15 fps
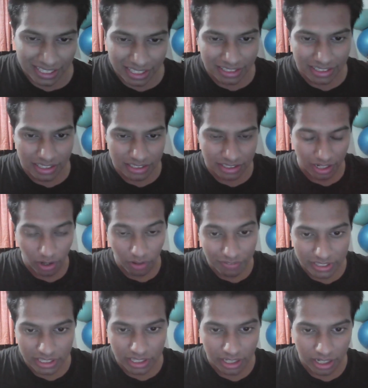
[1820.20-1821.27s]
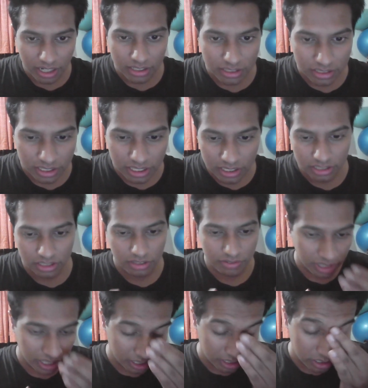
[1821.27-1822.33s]
there's obviously another season of
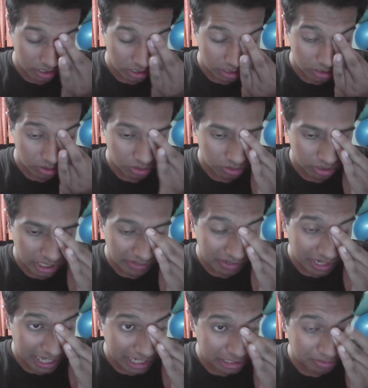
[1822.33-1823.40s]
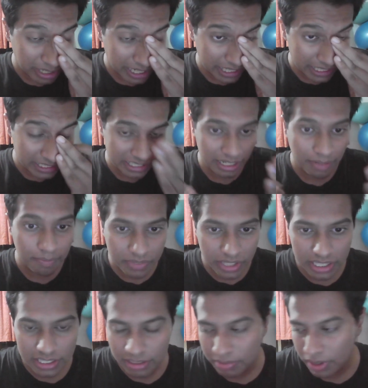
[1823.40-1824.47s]
this, so they will explain some
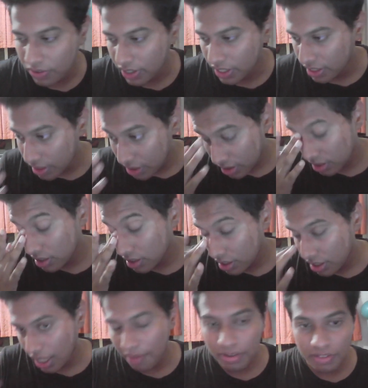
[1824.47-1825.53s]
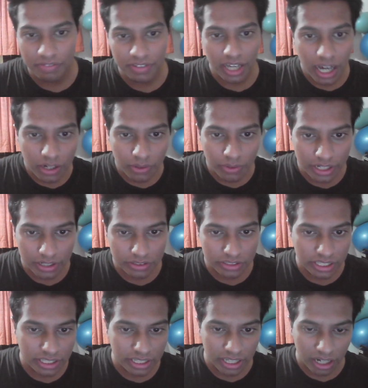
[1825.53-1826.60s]
things about it. I mean, we are going to see
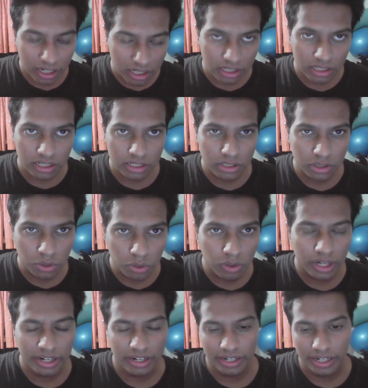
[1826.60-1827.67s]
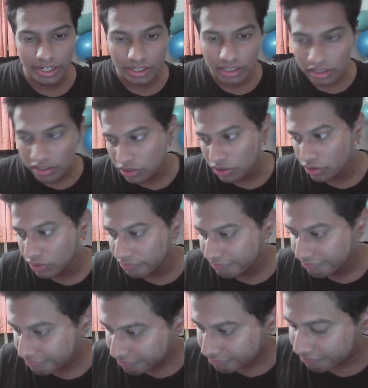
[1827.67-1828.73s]
the younger Noah, right? So
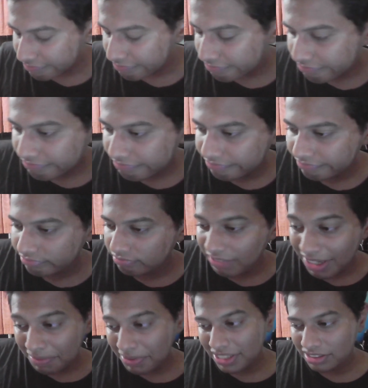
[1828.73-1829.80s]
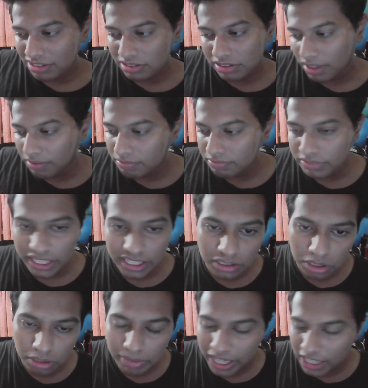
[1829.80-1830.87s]
maybe some things
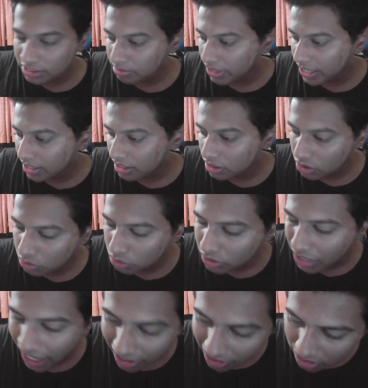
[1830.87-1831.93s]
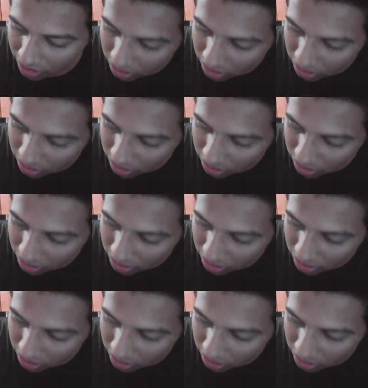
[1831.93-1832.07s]
will be explained through that.